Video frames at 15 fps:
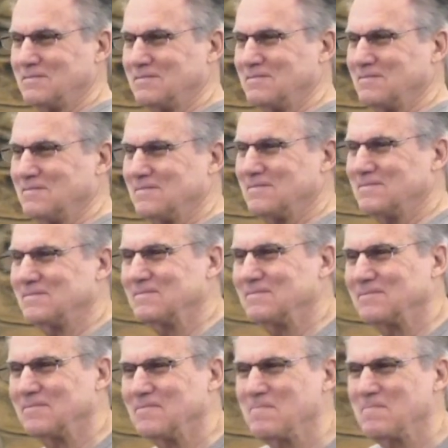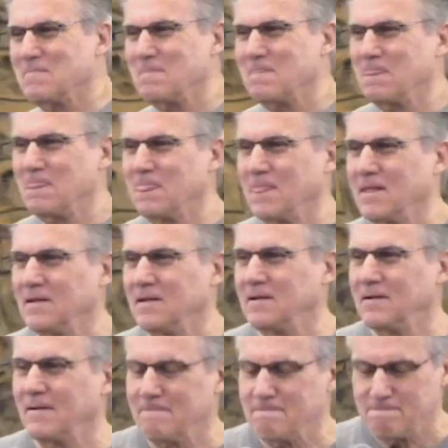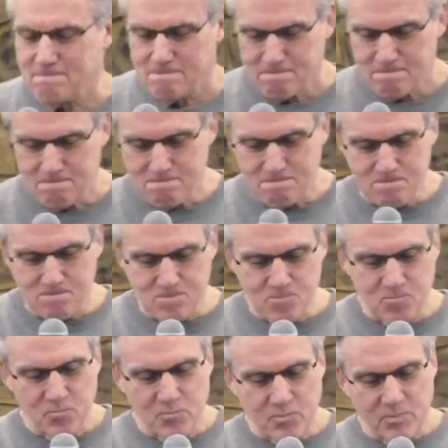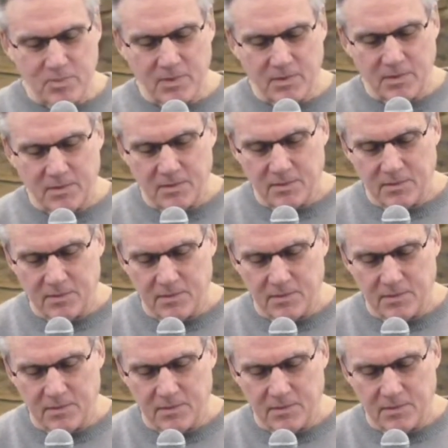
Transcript: (silence)